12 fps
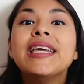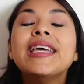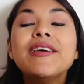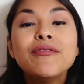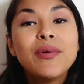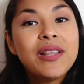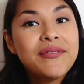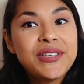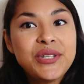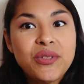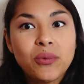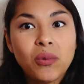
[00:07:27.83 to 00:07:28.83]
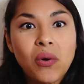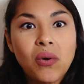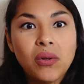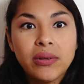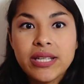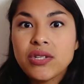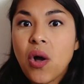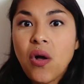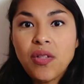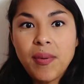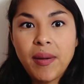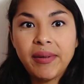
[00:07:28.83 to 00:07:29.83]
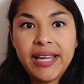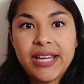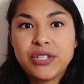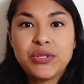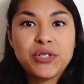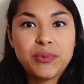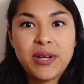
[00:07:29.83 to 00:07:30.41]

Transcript: If relevant to the role, list all the publications